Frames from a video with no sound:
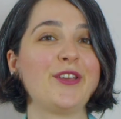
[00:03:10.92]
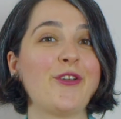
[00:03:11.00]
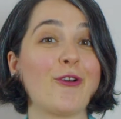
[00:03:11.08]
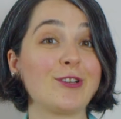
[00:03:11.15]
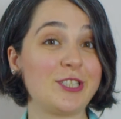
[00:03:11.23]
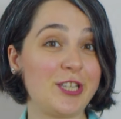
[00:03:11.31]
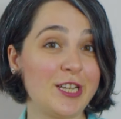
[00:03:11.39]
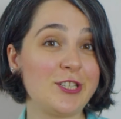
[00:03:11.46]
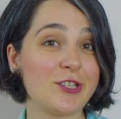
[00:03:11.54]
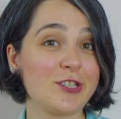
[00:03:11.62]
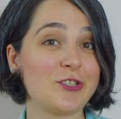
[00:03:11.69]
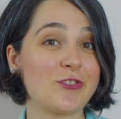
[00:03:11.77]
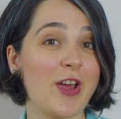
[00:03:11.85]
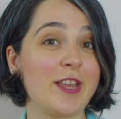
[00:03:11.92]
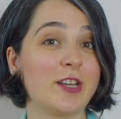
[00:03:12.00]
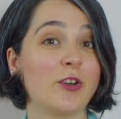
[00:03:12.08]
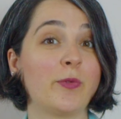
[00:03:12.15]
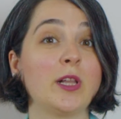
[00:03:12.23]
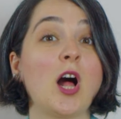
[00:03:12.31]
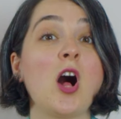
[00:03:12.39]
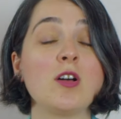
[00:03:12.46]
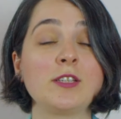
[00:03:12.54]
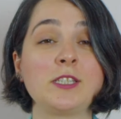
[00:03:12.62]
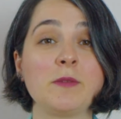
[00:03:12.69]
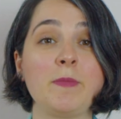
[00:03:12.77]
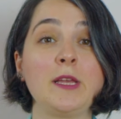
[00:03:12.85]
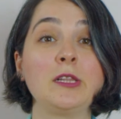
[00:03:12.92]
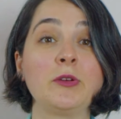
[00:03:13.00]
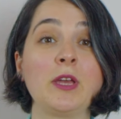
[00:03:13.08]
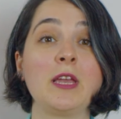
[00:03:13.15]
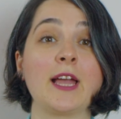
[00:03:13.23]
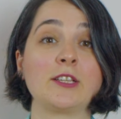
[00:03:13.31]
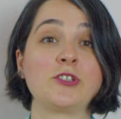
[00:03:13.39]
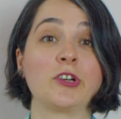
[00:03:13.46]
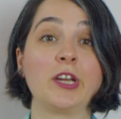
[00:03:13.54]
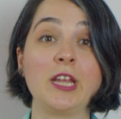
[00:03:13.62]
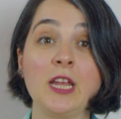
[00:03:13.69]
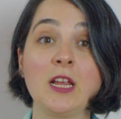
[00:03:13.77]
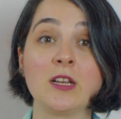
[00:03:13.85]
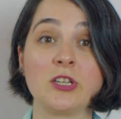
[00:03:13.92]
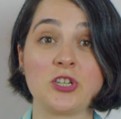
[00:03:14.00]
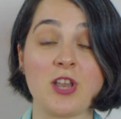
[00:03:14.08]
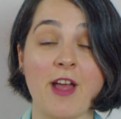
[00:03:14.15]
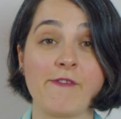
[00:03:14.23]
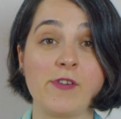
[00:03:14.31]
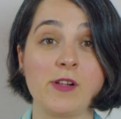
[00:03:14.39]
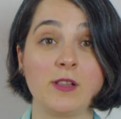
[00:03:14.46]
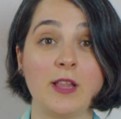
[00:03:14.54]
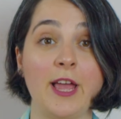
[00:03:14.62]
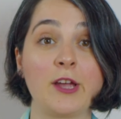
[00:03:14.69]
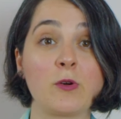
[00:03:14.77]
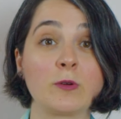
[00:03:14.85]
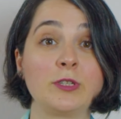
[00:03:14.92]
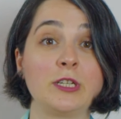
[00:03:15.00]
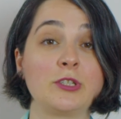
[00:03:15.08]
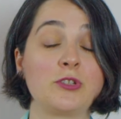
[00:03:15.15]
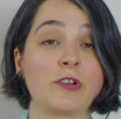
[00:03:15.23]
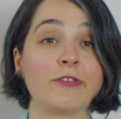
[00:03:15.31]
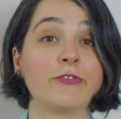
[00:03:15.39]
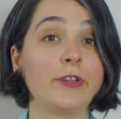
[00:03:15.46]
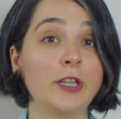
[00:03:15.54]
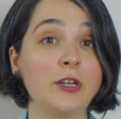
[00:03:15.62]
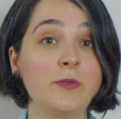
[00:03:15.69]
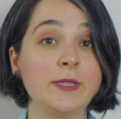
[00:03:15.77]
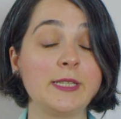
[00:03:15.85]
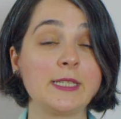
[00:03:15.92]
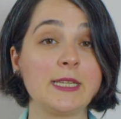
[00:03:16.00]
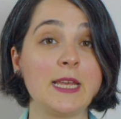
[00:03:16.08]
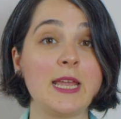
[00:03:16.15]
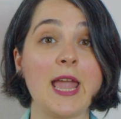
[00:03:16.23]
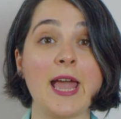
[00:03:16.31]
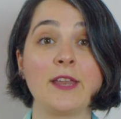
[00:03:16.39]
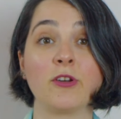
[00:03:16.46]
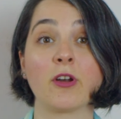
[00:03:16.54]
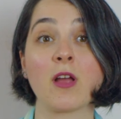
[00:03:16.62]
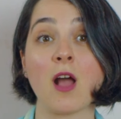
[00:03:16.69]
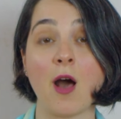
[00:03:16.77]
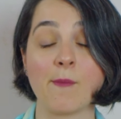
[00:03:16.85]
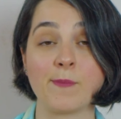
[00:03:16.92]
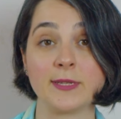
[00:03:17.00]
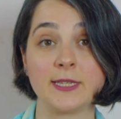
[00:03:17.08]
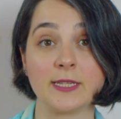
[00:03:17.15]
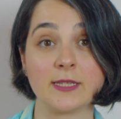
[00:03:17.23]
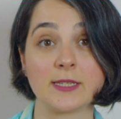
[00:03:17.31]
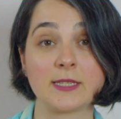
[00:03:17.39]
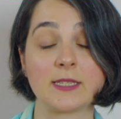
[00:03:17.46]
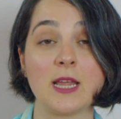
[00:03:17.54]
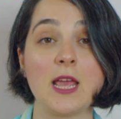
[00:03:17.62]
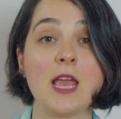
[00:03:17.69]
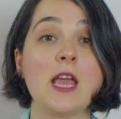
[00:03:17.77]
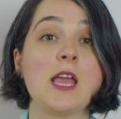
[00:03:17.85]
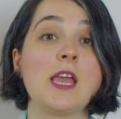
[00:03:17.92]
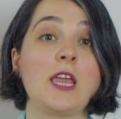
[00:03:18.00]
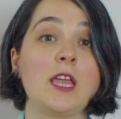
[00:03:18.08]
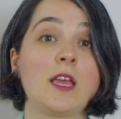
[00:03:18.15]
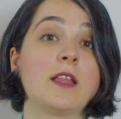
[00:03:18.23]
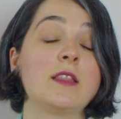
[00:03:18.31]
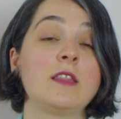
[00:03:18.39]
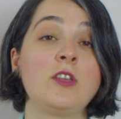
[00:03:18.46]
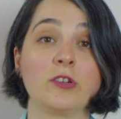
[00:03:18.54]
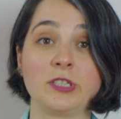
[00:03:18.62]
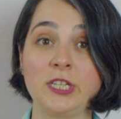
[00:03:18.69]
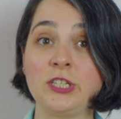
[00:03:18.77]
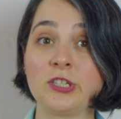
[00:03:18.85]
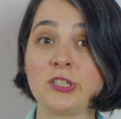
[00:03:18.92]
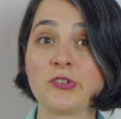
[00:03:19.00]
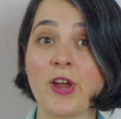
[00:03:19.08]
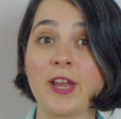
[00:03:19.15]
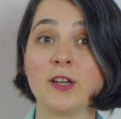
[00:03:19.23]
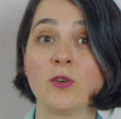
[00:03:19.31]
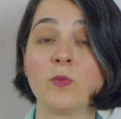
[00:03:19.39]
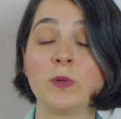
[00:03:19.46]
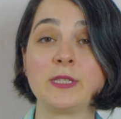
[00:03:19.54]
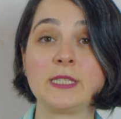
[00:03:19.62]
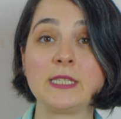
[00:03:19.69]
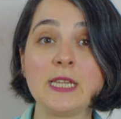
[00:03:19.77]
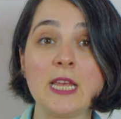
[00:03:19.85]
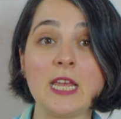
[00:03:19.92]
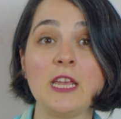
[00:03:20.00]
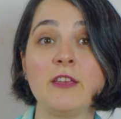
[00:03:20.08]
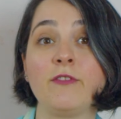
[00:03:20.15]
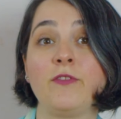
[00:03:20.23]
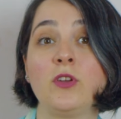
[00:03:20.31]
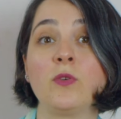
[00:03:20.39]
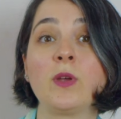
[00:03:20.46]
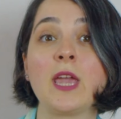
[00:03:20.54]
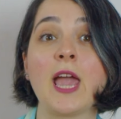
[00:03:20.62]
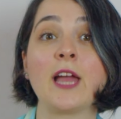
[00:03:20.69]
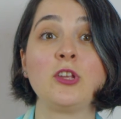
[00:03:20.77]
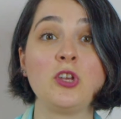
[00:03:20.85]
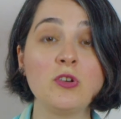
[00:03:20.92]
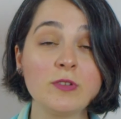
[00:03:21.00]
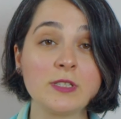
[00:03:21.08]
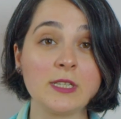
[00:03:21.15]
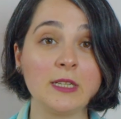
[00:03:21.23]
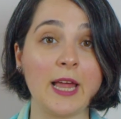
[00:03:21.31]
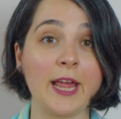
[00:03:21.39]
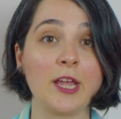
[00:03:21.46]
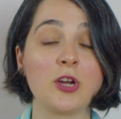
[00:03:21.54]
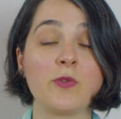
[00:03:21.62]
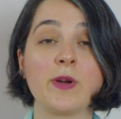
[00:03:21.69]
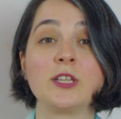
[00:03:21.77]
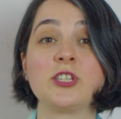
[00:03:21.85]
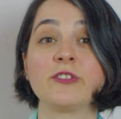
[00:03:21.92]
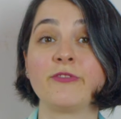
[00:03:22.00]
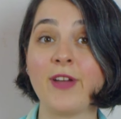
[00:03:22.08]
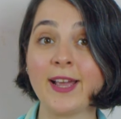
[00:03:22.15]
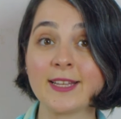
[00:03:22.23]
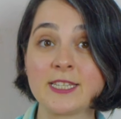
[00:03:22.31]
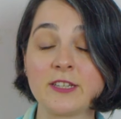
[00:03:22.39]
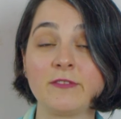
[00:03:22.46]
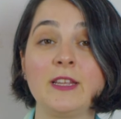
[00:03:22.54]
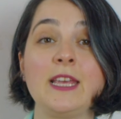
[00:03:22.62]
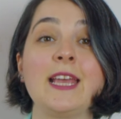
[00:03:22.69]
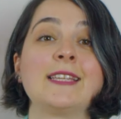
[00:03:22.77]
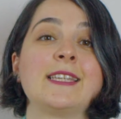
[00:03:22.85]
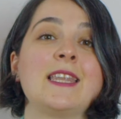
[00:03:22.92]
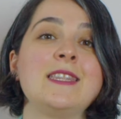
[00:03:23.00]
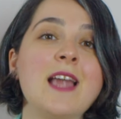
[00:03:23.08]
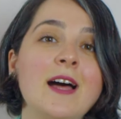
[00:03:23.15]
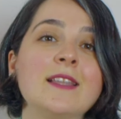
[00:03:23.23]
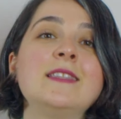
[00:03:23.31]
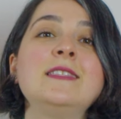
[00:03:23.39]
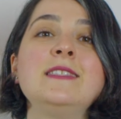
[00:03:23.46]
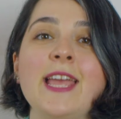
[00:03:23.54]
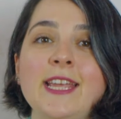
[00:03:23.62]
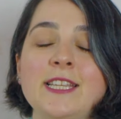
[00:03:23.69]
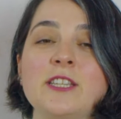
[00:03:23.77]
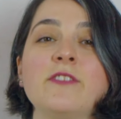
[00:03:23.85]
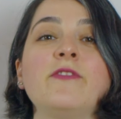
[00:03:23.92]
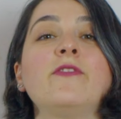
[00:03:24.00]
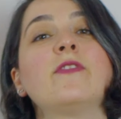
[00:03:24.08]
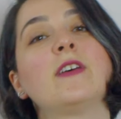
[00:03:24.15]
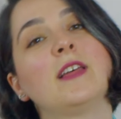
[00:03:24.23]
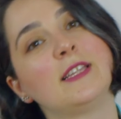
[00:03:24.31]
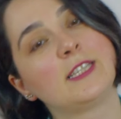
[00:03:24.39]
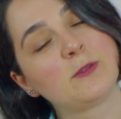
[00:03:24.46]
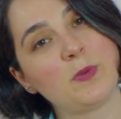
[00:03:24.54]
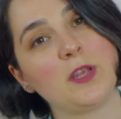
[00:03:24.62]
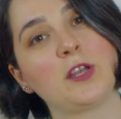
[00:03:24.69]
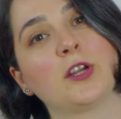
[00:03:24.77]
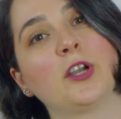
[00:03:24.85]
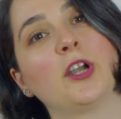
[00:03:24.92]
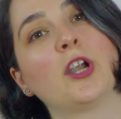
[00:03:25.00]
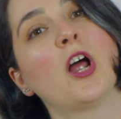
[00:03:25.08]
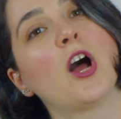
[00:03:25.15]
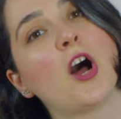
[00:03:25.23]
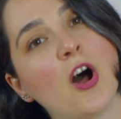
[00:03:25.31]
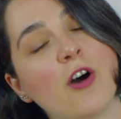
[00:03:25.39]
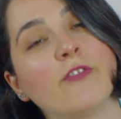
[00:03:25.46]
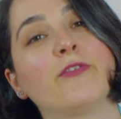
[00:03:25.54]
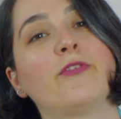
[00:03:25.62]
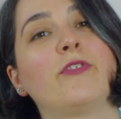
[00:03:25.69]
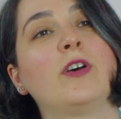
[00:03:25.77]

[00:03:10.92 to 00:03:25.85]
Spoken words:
Your teacher trainer will also be looking at your English level according to your fluency and your competence. Your teacher trainer will see if you can use the language effectively as a non-native speaker of